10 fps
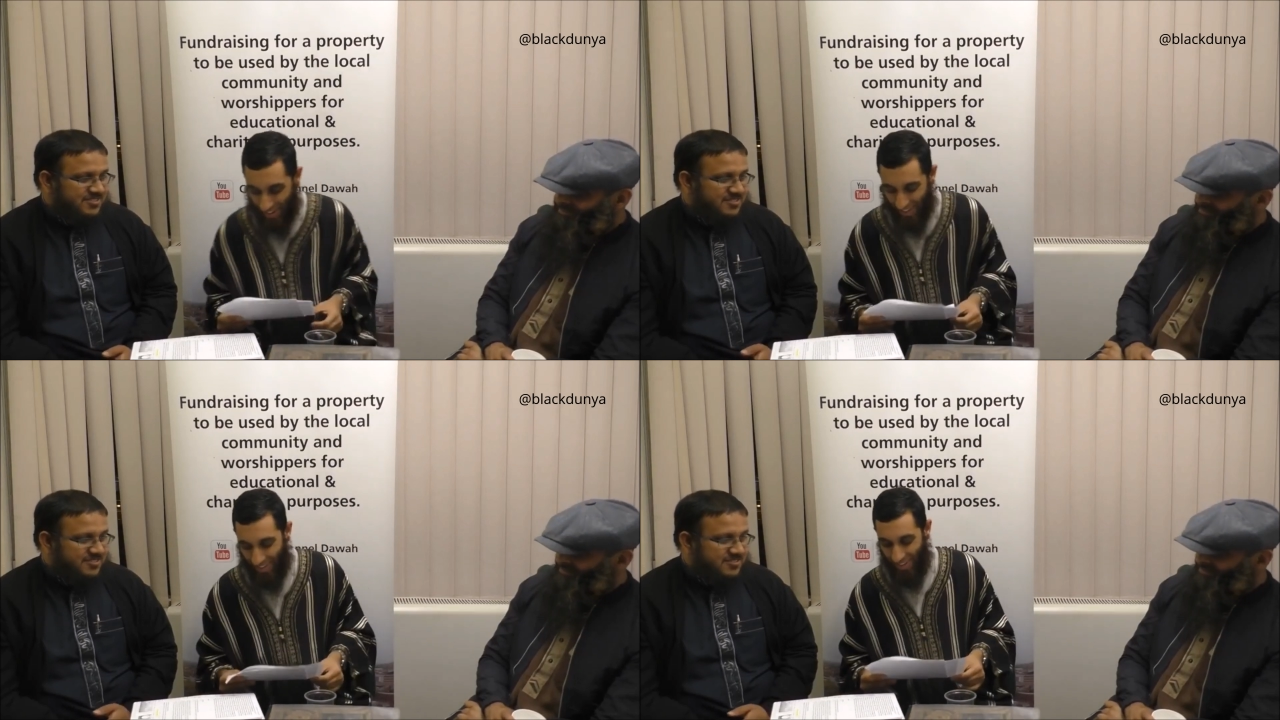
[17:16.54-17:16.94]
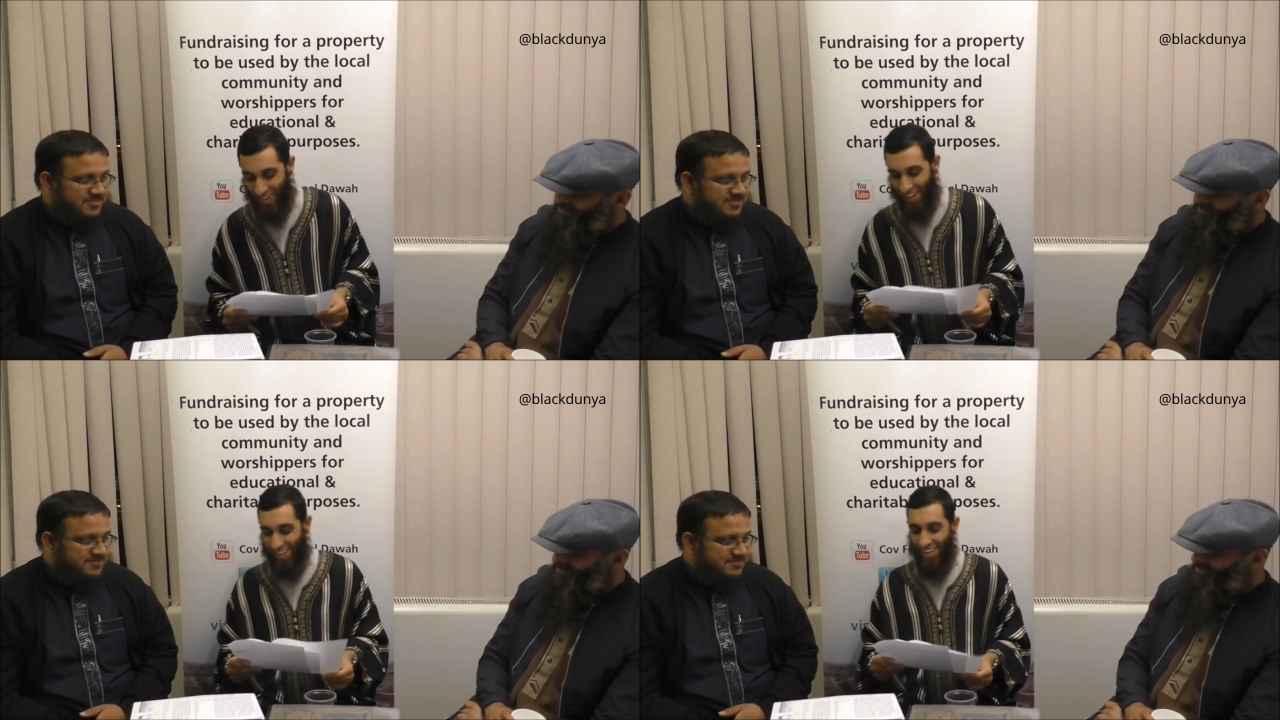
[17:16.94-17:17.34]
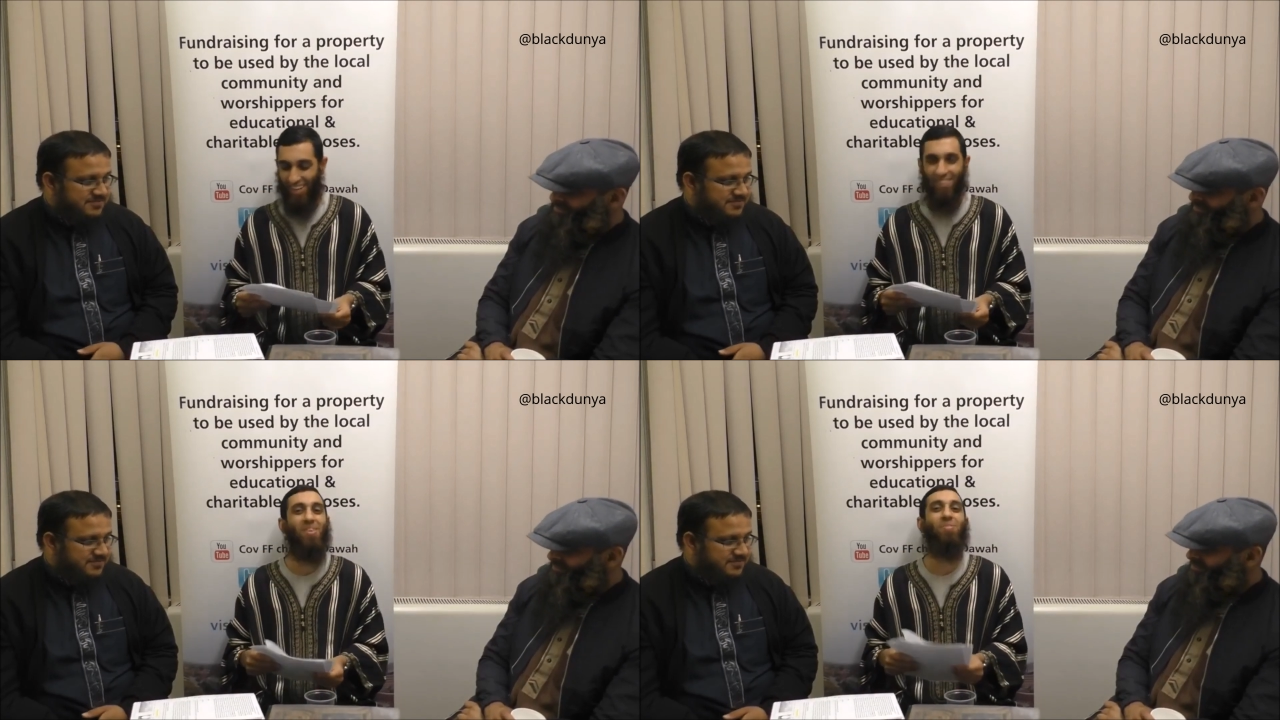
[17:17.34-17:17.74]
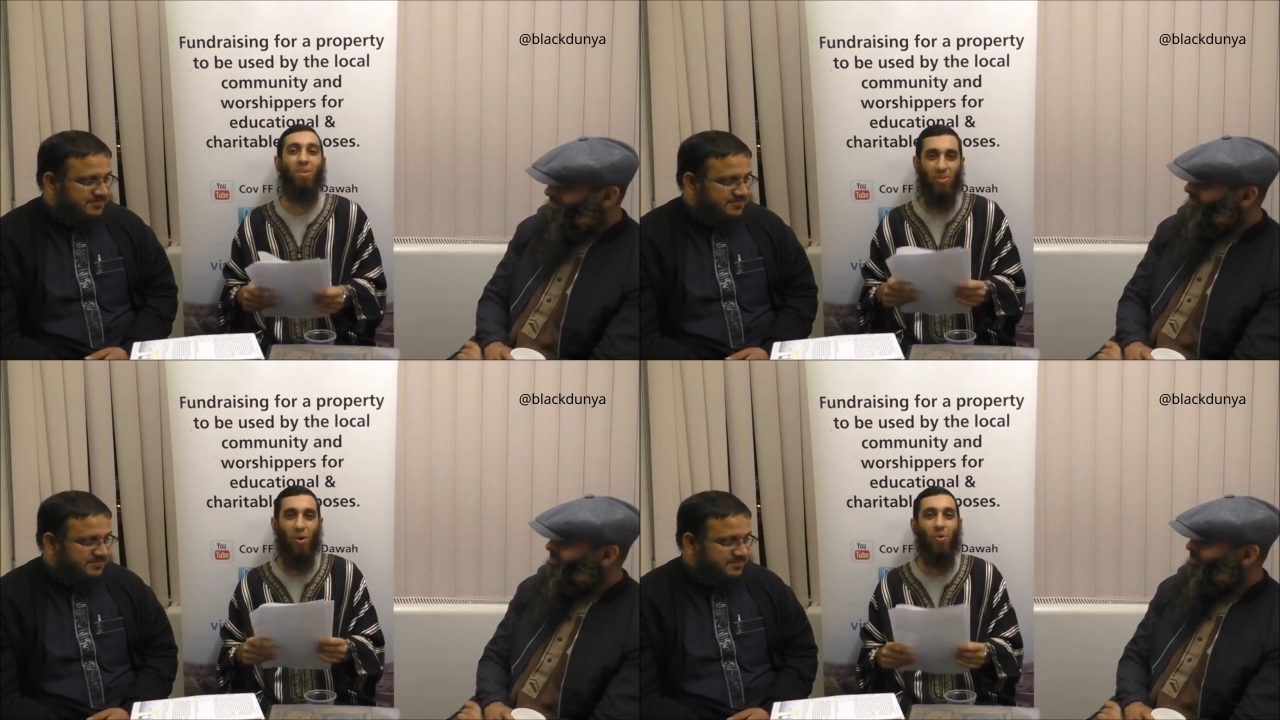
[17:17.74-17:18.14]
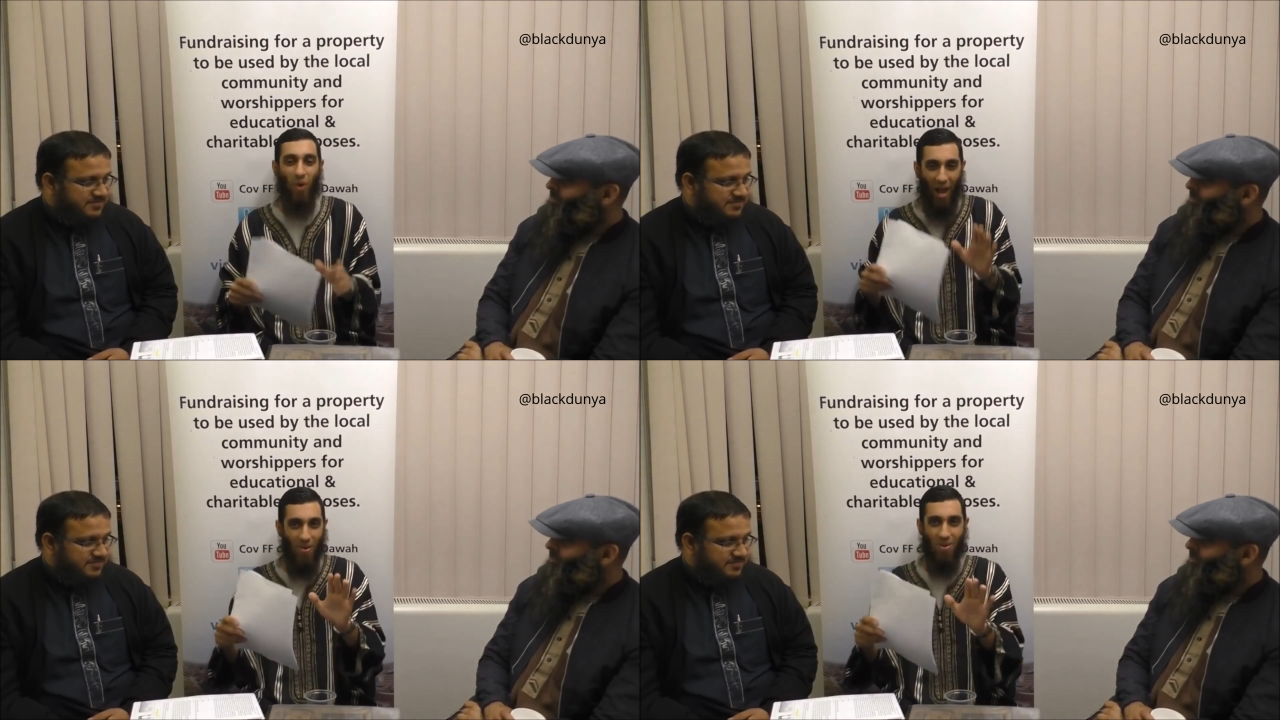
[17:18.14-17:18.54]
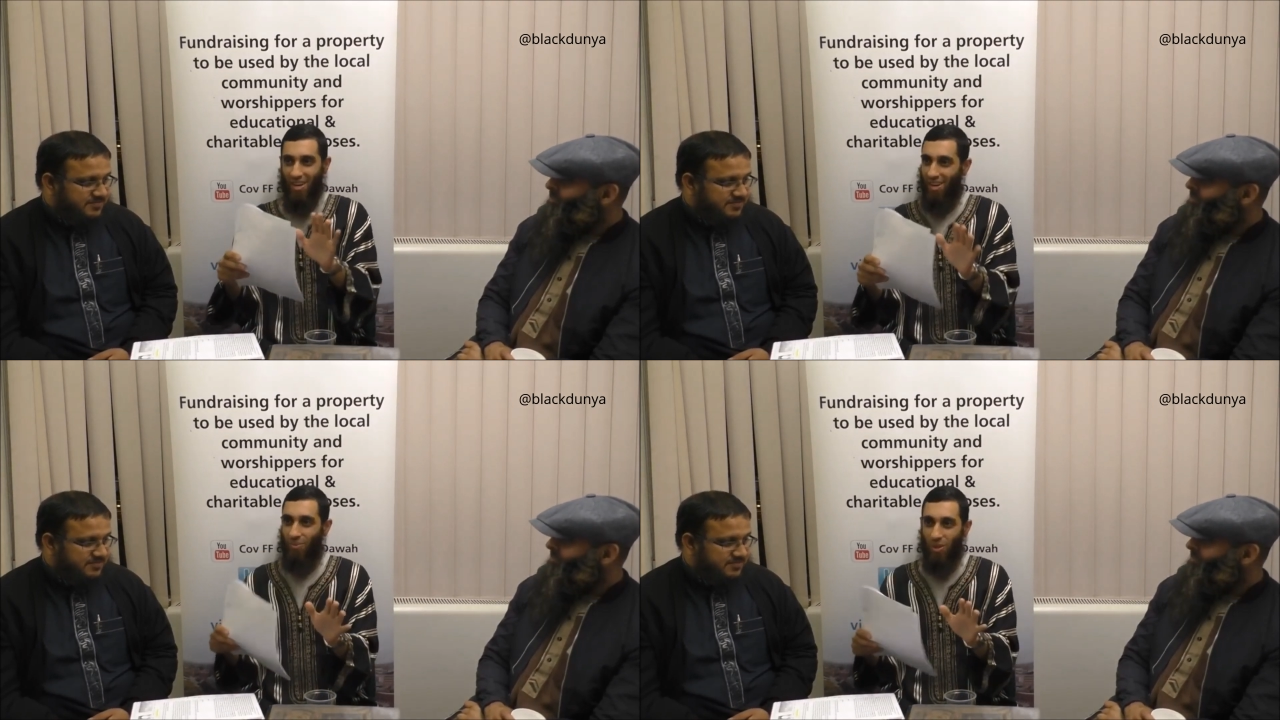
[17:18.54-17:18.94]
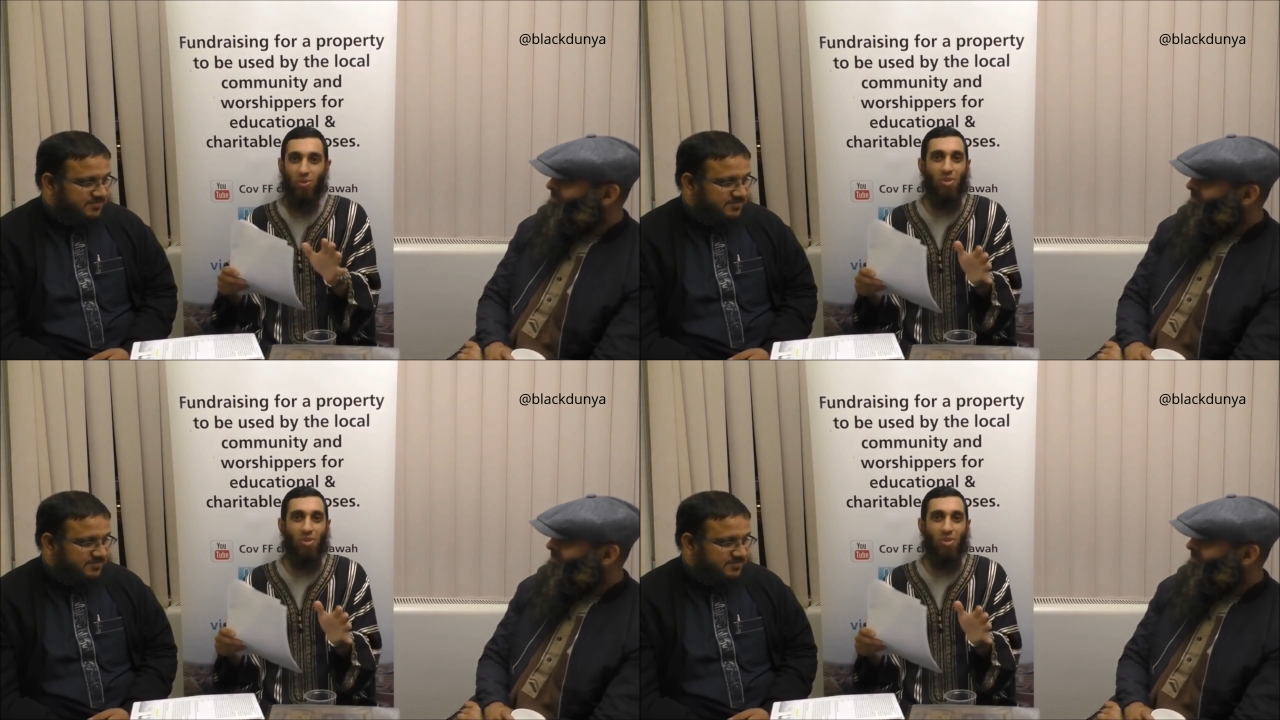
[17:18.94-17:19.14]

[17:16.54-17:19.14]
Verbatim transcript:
Speaker 1: well. Don't worry about it. We will show you how when you